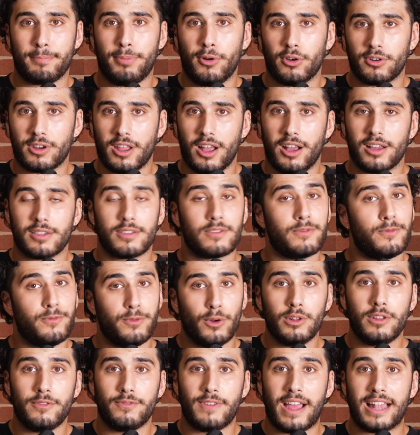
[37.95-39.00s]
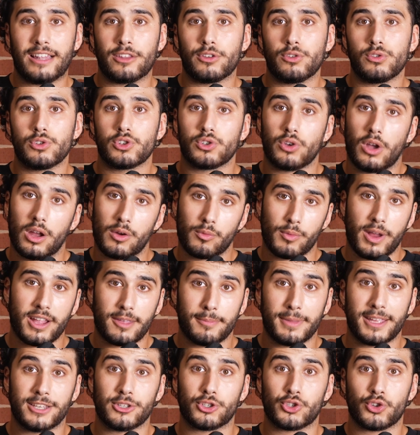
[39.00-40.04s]
podcast full of value, so I
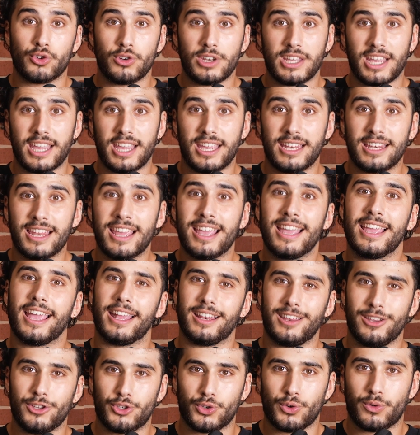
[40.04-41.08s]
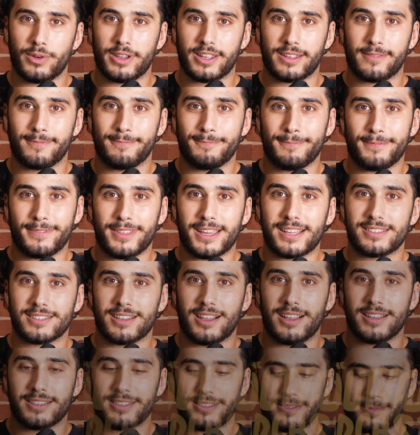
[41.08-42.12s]
recommend tuning in and enjoying. Thanks,
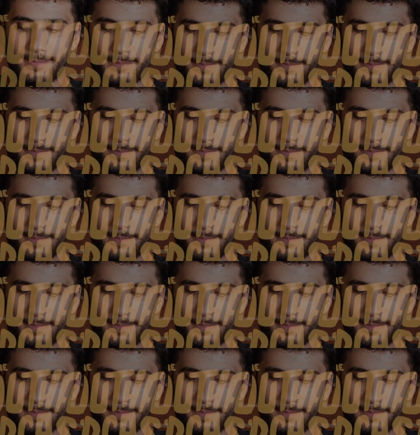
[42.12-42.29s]
guys.